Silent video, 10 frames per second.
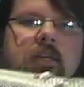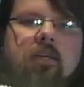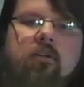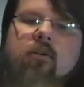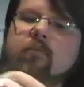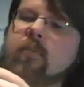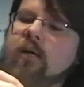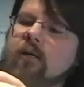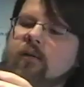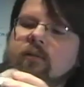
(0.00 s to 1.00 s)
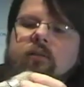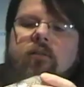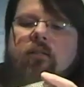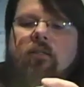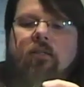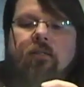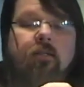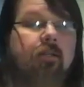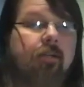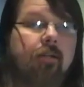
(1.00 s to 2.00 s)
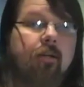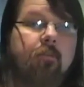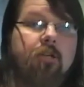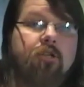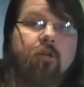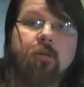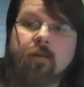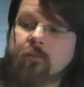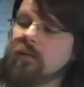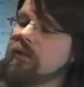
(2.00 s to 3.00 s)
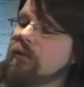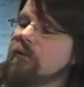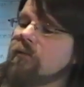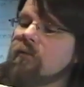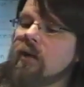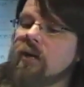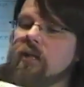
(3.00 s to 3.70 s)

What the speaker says: you know, I'm not German, I'm not that great an